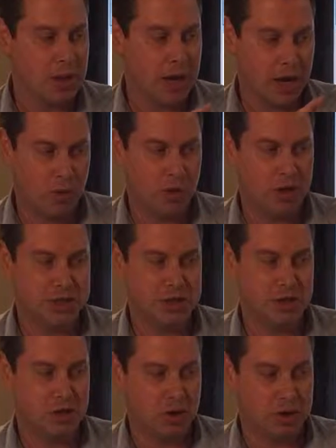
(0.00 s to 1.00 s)
And I want you
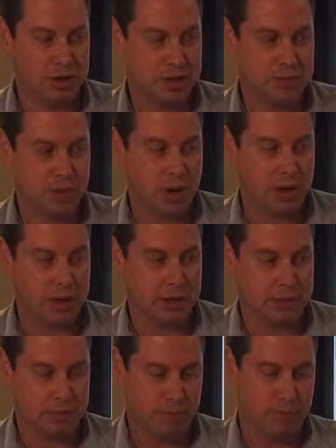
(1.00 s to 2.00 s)
to know that this
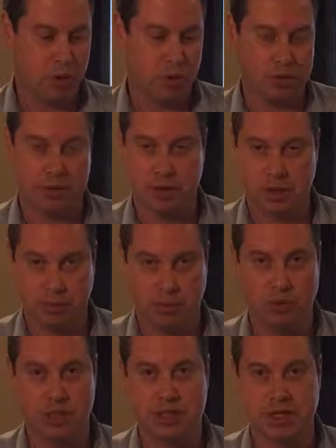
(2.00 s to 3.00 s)
product, both the
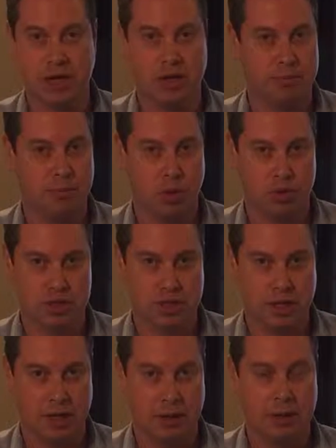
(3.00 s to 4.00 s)
pre-sale and
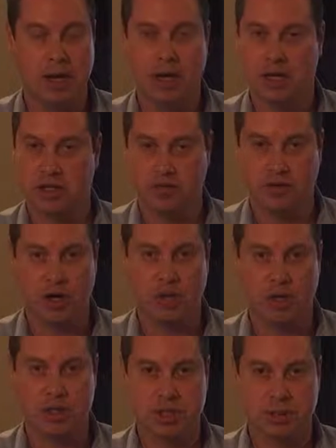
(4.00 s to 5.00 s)
post-sale, is very
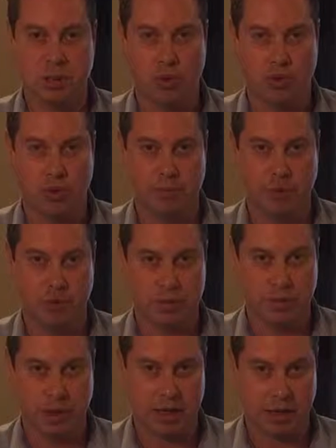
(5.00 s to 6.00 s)
well supported both
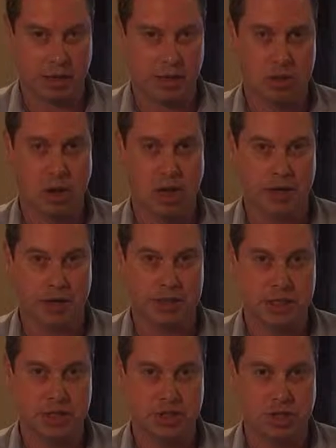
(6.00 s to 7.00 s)
by Cognex
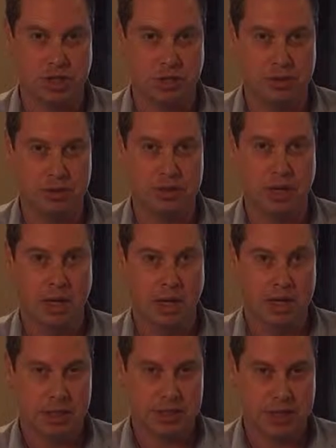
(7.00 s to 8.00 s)
engineers,
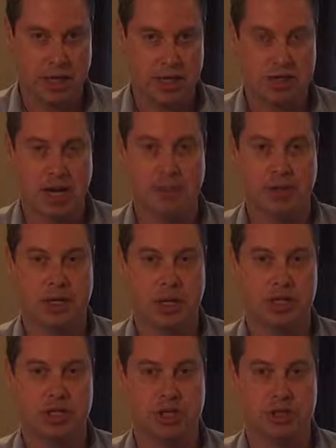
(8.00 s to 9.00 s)
sales and
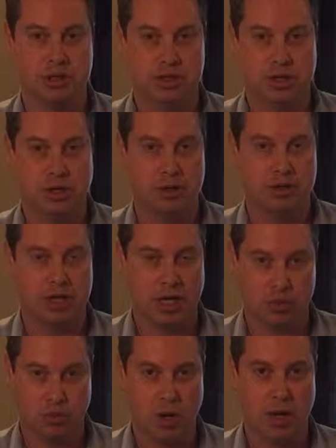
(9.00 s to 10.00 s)
application engineers,
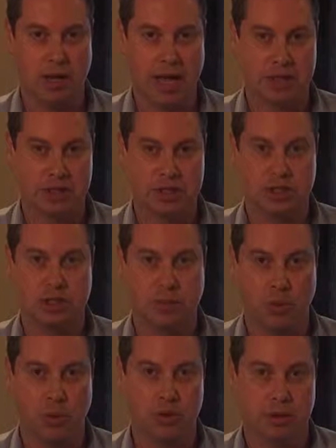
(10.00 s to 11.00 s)
as well as the
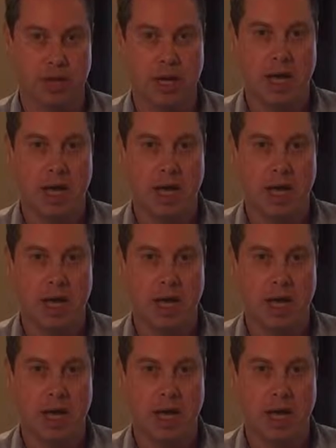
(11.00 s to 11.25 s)
support